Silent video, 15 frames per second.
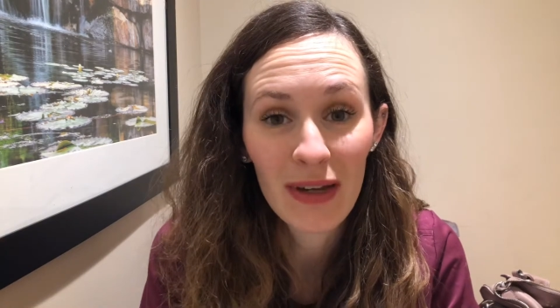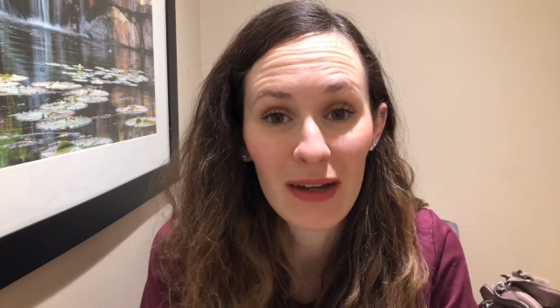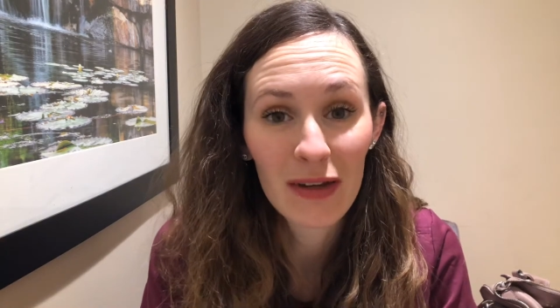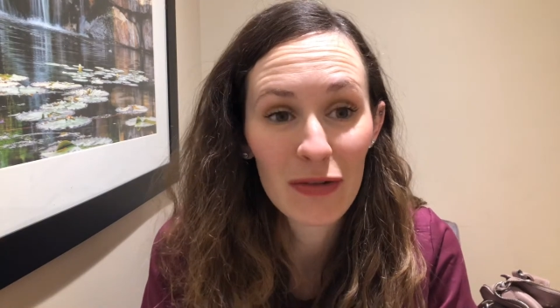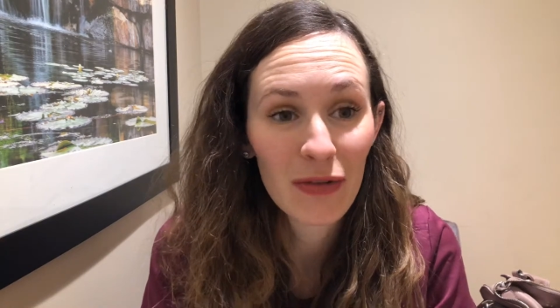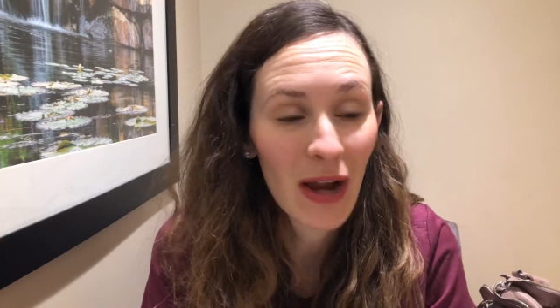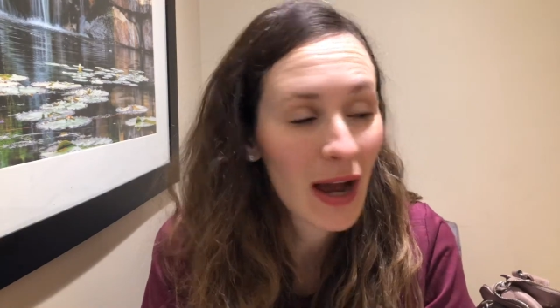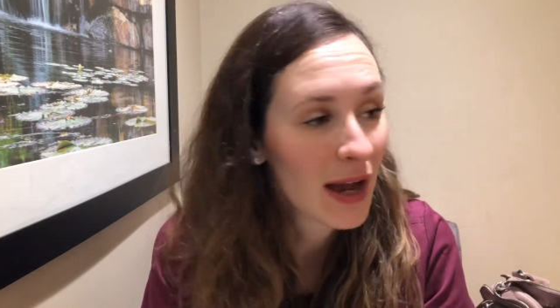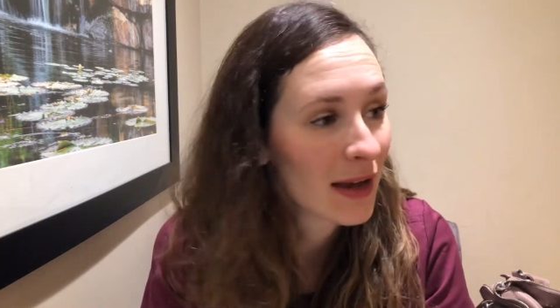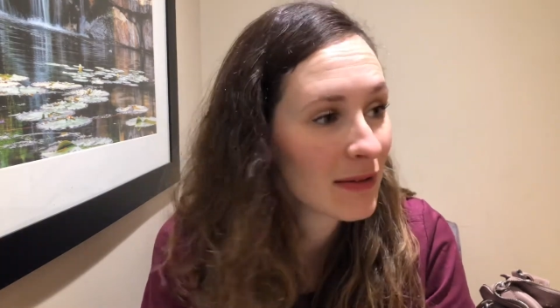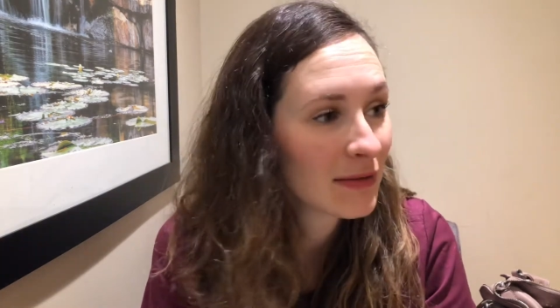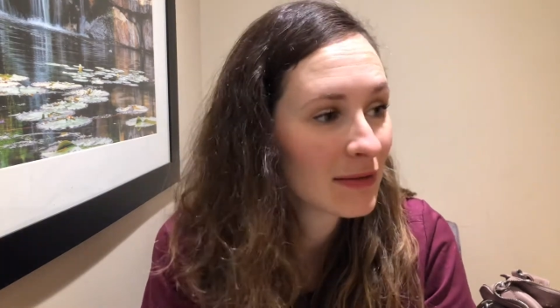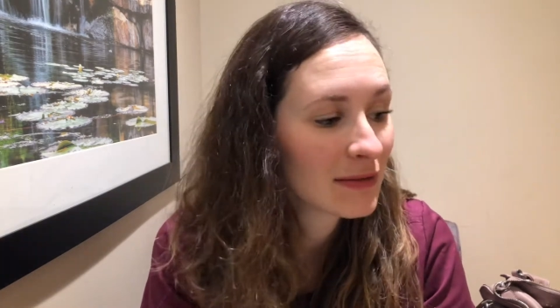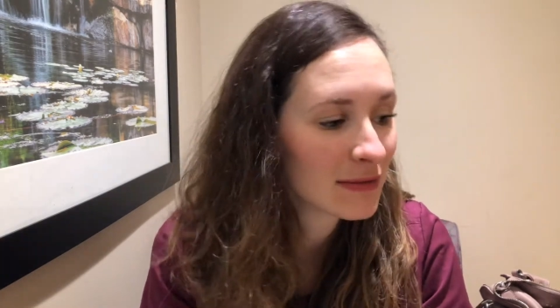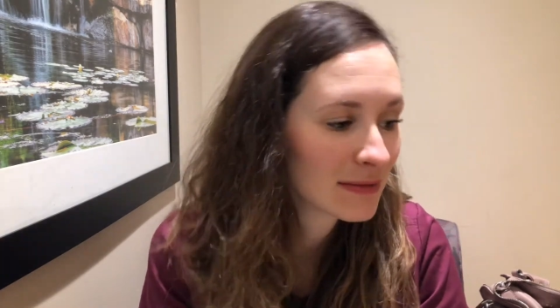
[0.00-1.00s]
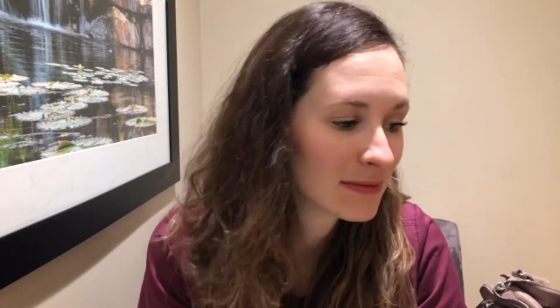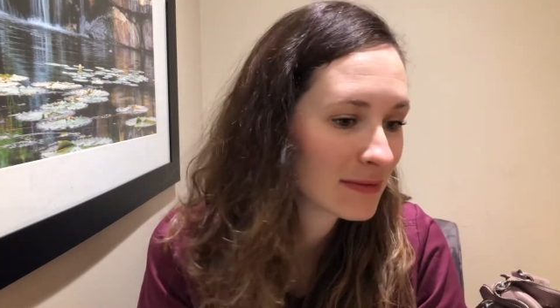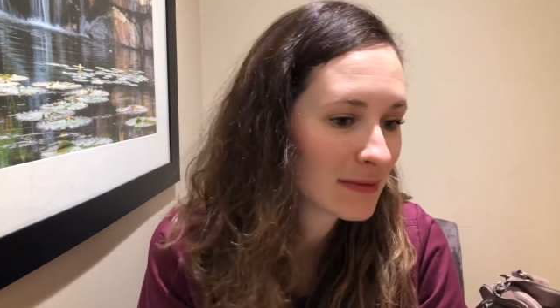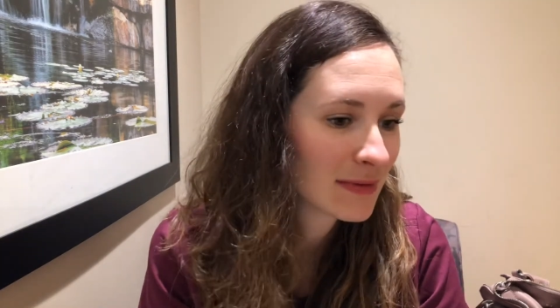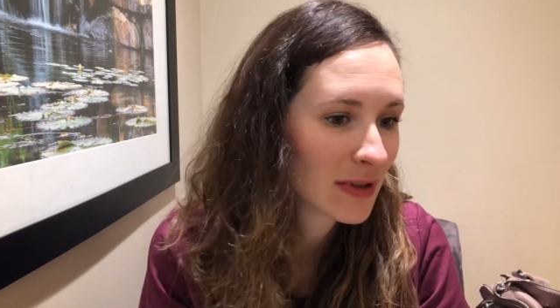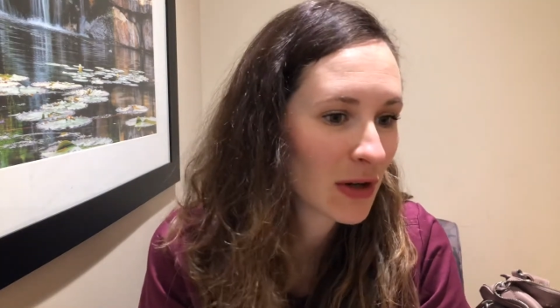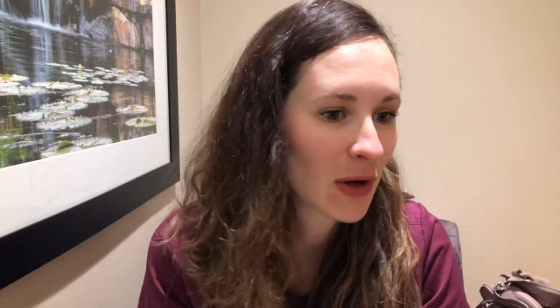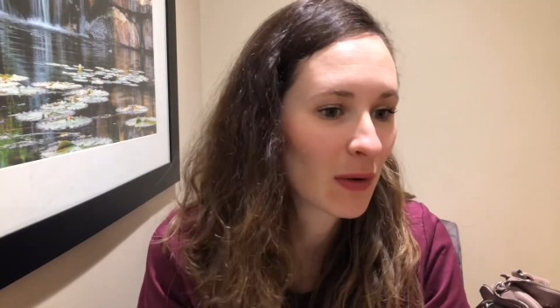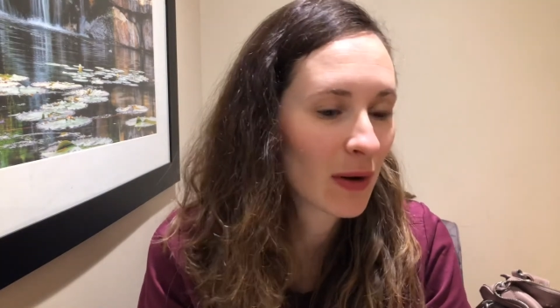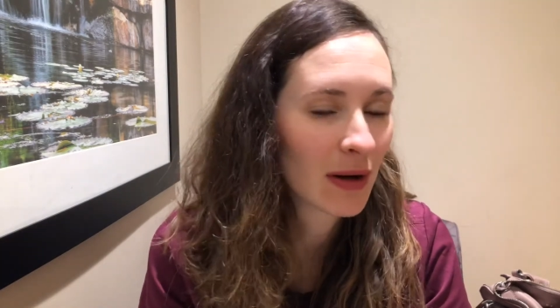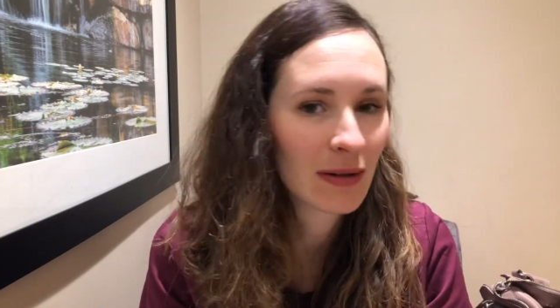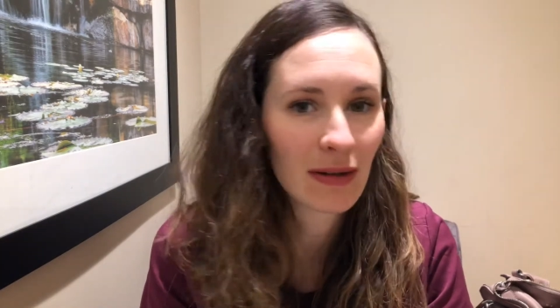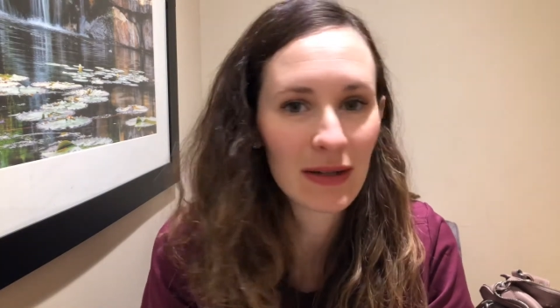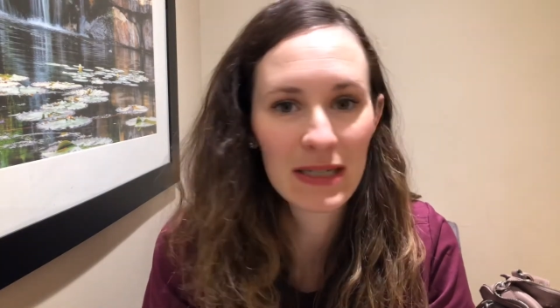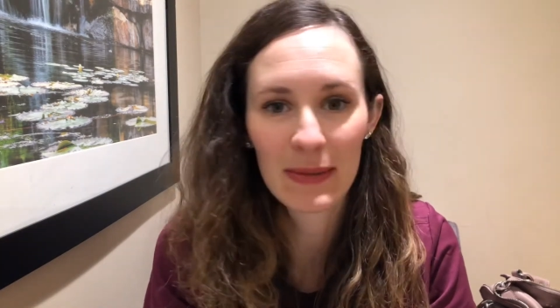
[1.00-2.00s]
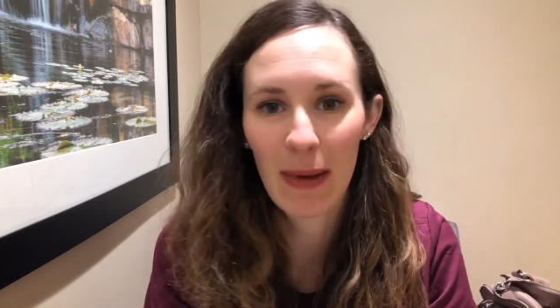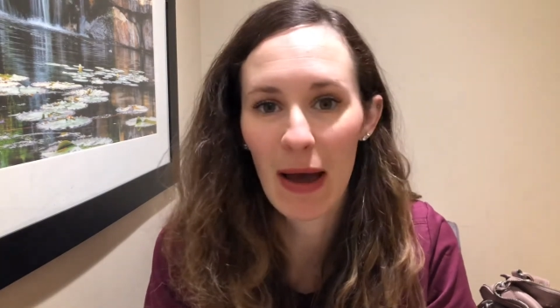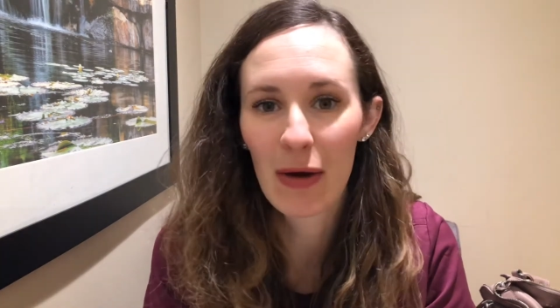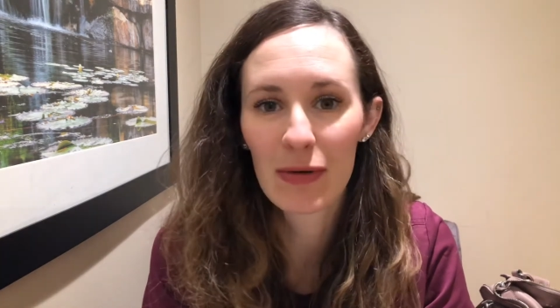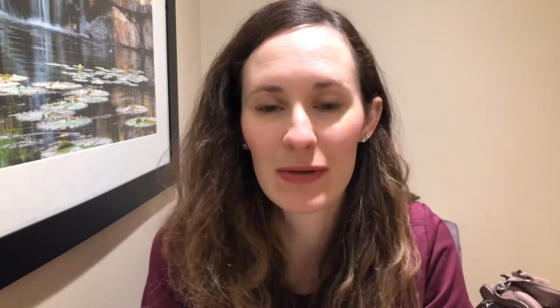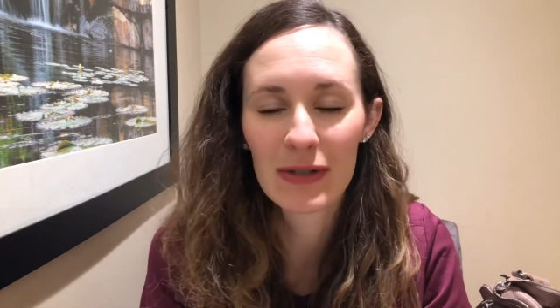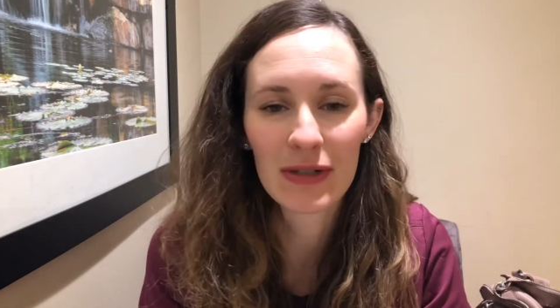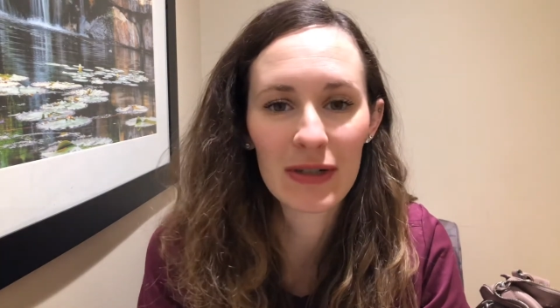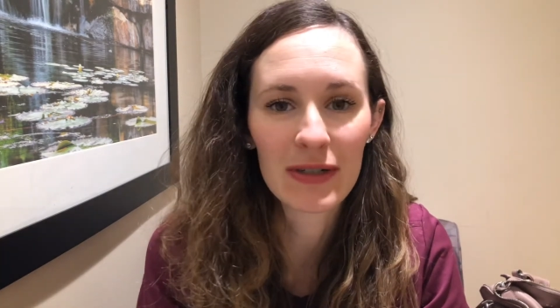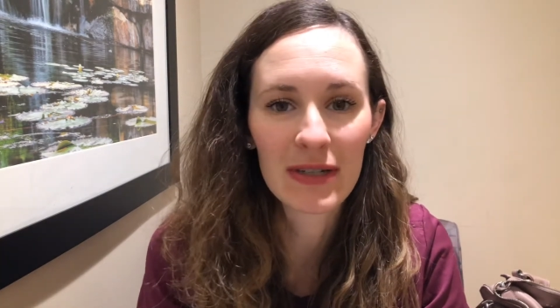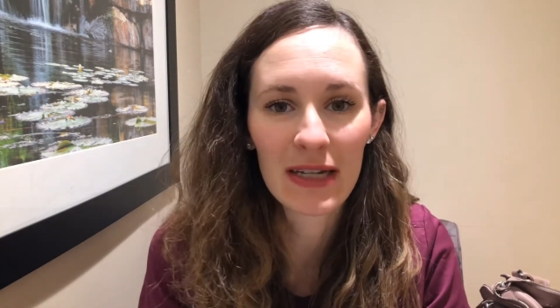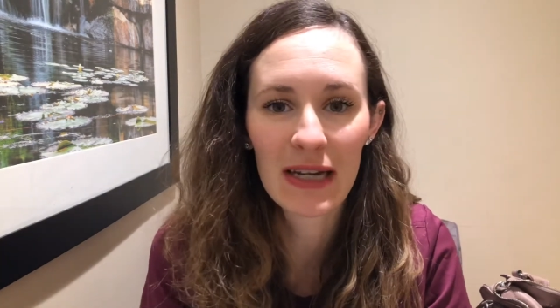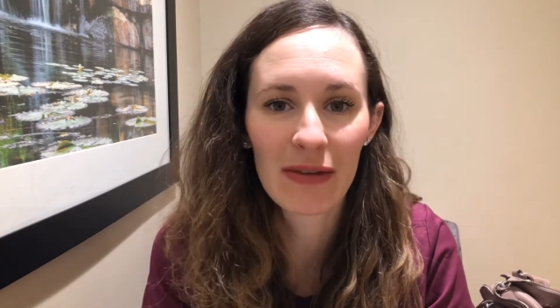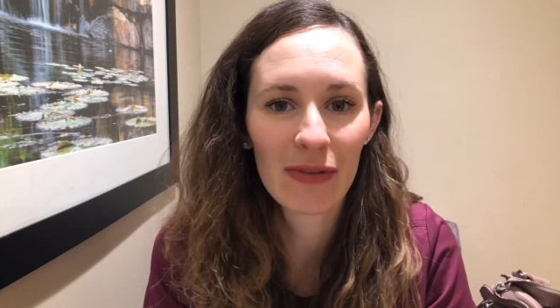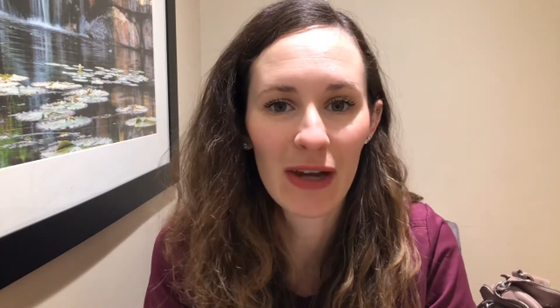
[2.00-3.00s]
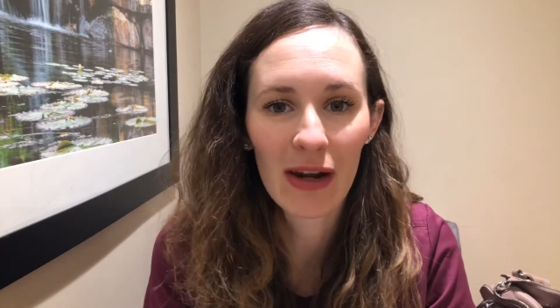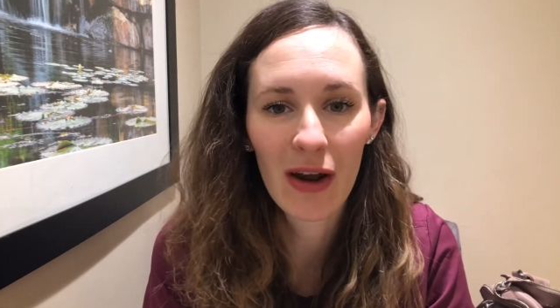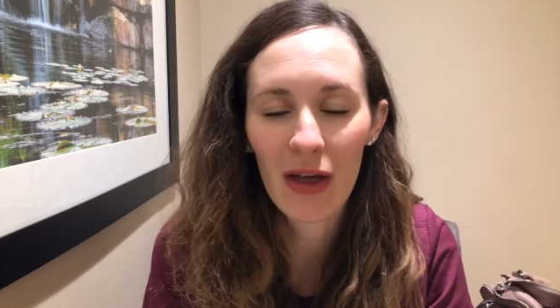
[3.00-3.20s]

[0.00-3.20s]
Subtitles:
you've got, a spouse or a significant